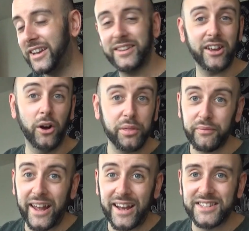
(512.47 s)
And it got a
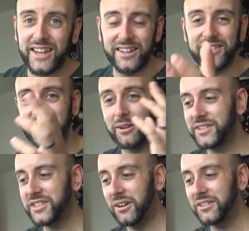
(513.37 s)
3 out of 10, so
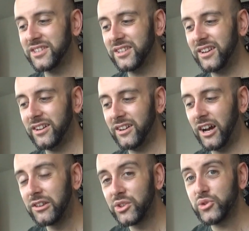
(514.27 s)
it's not
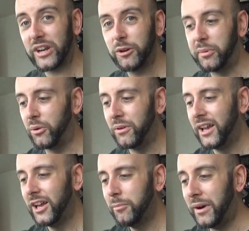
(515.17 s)
undrinkable,
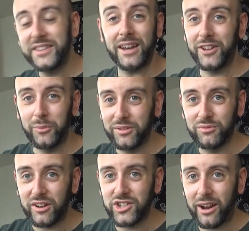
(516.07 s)
but I definitely
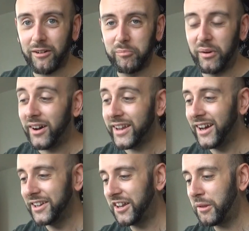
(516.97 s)
wouldn't rush out and buy
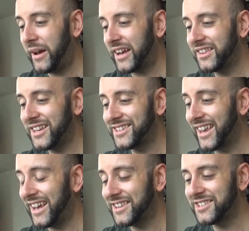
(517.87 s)
another pack of these
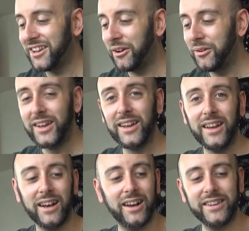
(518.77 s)
again. So,
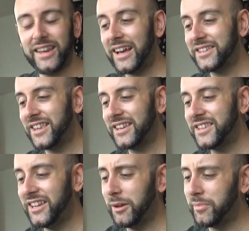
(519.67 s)
uh, yes, yeah, so
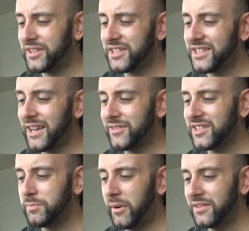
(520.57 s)
that's the number
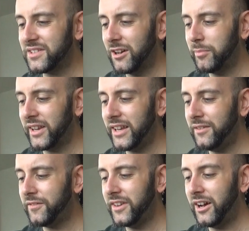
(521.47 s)
seven spot, I
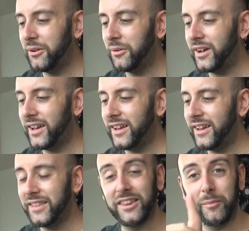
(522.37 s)
believe. No,
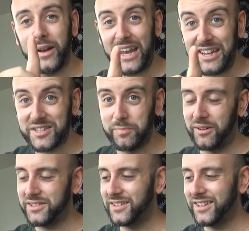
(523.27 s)
the number eight
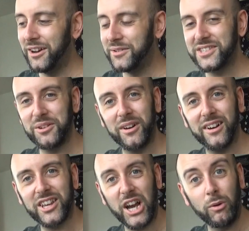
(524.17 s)
spot goes to
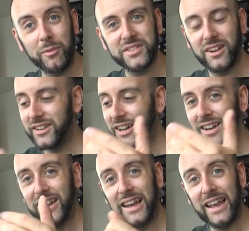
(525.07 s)
a co-op
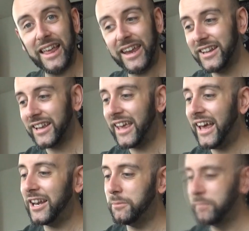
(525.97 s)
cider in a
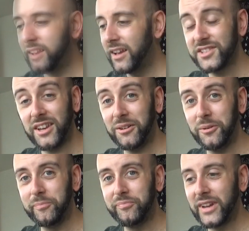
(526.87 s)
can.
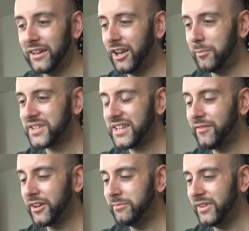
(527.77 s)
So number
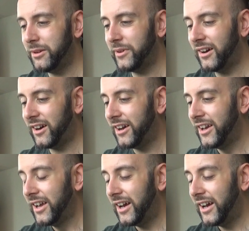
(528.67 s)
seven, here we are.